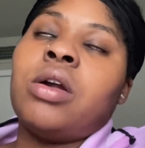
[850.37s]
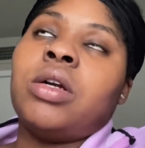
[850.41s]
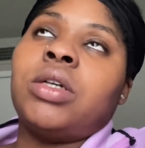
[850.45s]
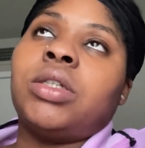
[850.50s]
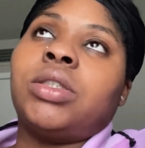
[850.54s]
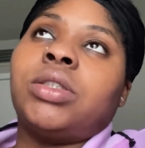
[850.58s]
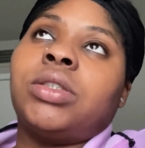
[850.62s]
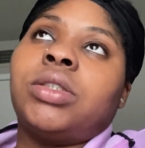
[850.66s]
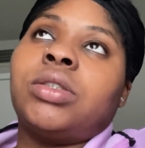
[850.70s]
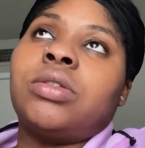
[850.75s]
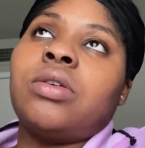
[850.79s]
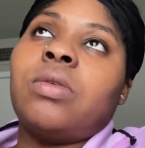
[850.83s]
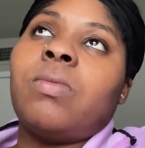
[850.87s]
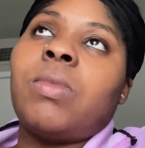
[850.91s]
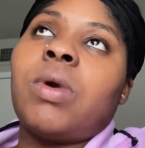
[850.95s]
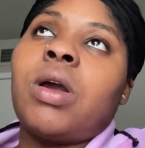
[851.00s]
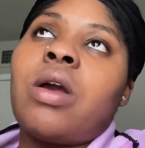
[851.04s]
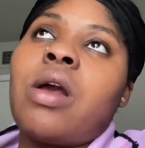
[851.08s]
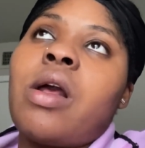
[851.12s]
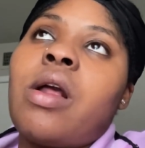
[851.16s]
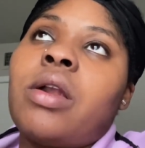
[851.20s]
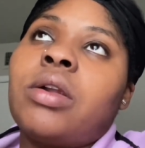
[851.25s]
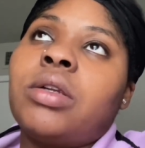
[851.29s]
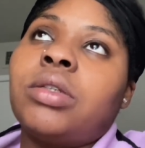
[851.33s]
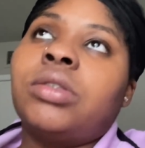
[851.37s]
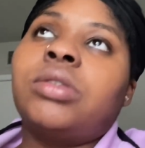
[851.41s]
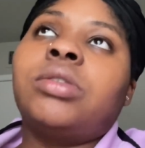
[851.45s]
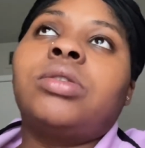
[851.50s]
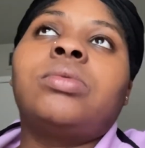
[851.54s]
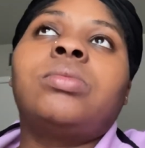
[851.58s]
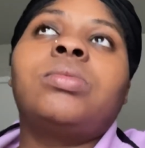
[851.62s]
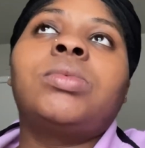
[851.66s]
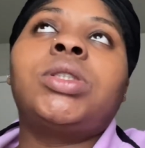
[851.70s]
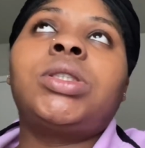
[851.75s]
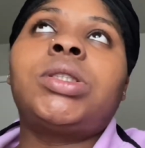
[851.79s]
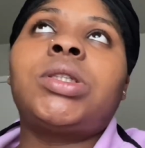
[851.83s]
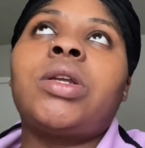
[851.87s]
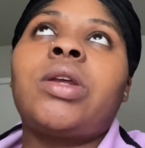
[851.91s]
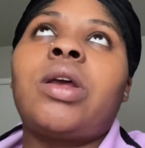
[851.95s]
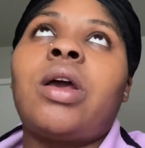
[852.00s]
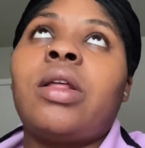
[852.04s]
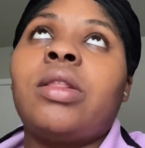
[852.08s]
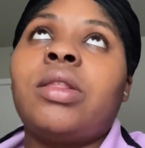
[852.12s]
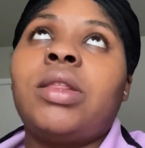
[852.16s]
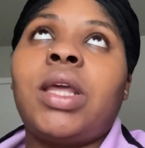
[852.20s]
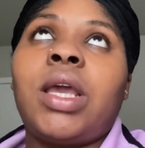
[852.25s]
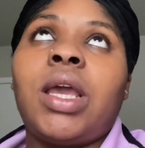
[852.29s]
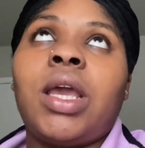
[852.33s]
um we'll show
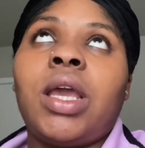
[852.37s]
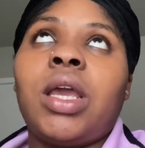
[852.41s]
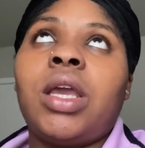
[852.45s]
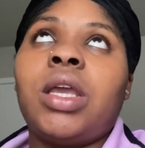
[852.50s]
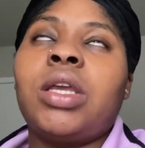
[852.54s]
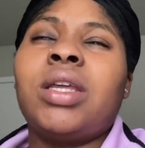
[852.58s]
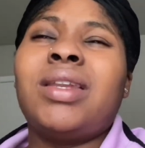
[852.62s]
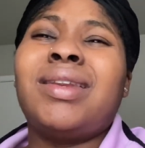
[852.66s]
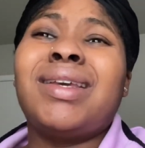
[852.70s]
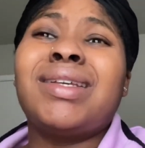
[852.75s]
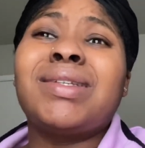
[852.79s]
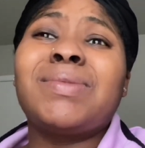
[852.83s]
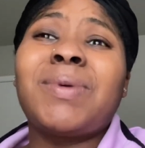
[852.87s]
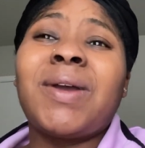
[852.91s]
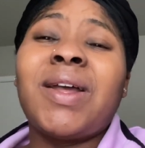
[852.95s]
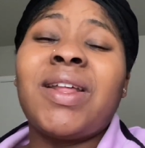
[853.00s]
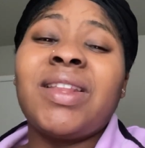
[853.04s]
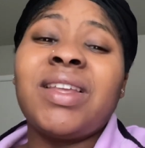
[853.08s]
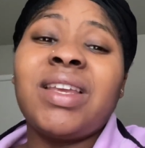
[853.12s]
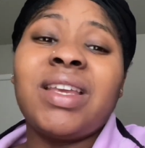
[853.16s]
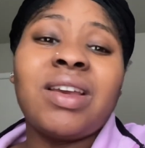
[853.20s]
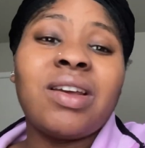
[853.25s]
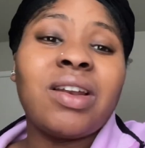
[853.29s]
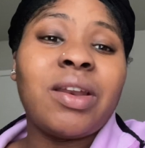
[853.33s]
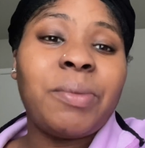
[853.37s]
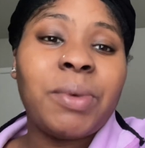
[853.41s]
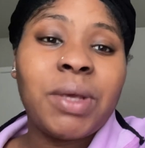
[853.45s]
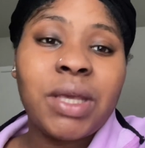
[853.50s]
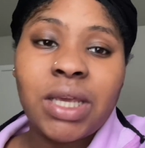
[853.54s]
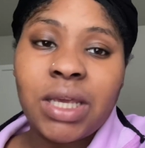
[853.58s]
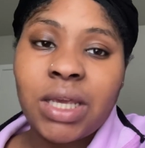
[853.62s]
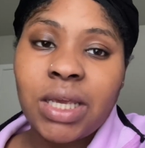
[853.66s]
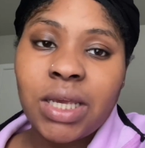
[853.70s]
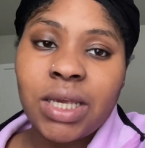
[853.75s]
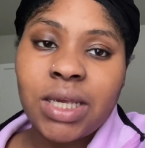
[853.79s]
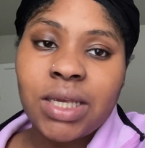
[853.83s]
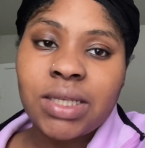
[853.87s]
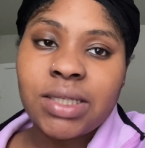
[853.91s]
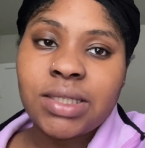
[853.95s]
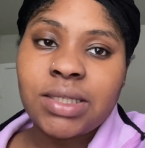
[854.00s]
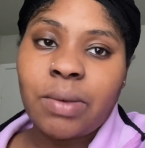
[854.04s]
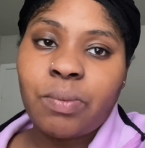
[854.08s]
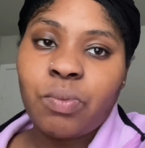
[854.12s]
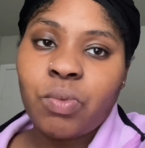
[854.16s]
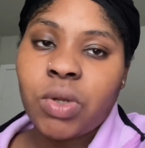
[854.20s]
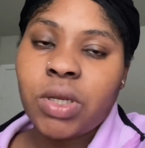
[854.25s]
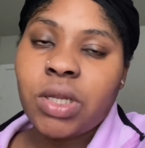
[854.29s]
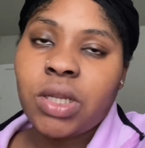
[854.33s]
y'all that and that's probably gonna be it because
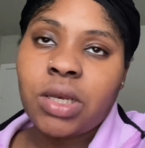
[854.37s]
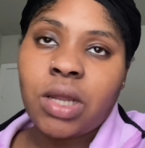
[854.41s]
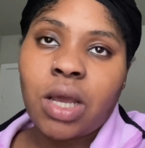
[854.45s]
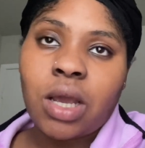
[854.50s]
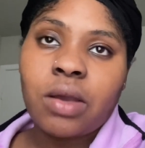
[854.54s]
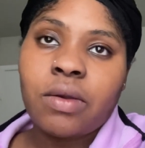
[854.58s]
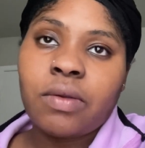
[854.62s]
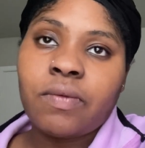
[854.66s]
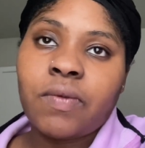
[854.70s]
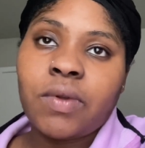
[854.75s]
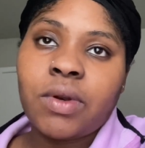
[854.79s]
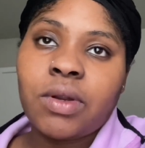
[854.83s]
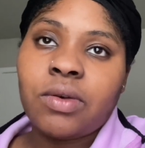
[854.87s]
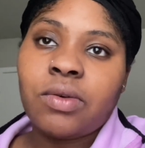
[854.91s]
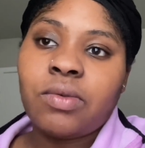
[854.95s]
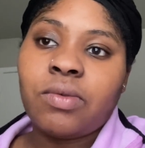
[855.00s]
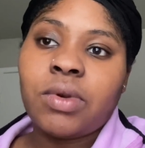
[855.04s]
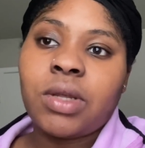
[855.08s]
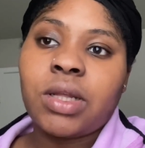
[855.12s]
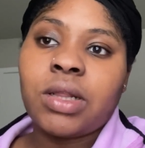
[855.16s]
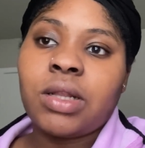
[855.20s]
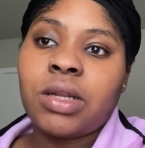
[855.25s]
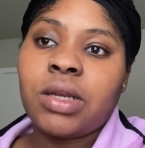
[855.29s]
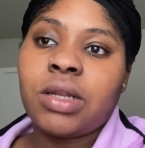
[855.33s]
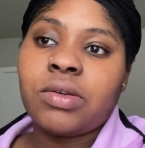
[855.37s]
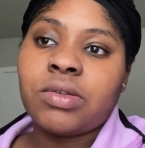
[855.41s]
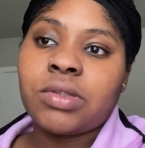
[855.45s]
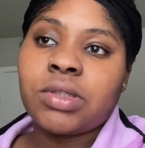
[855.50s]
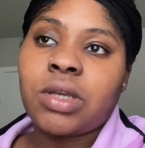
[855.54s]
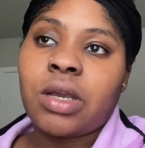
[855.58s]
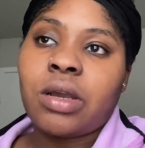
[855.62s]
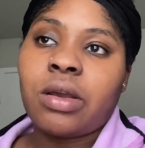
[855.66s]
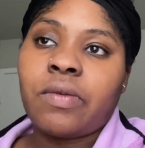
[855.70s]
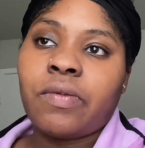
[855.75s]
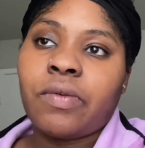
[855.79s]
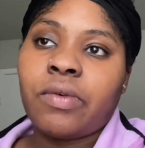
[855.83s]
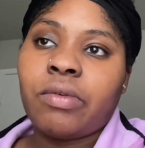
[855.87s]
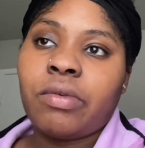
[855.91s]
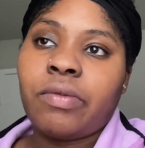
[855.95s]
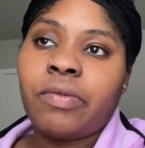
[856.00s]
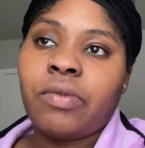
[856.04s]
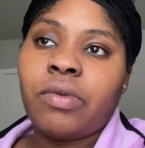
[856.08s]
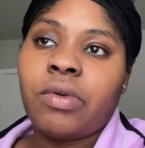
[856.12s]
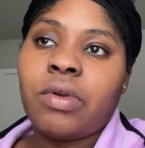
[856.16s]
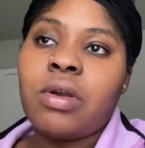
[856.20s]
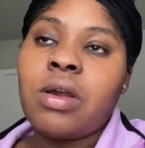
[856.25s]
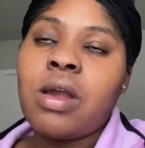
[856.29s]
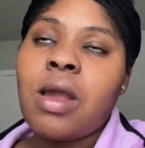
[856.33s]
i'm really not gonna do nothing else y'all for
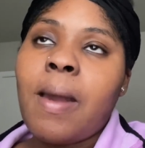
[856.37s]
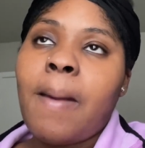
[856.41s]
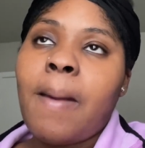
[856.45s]
for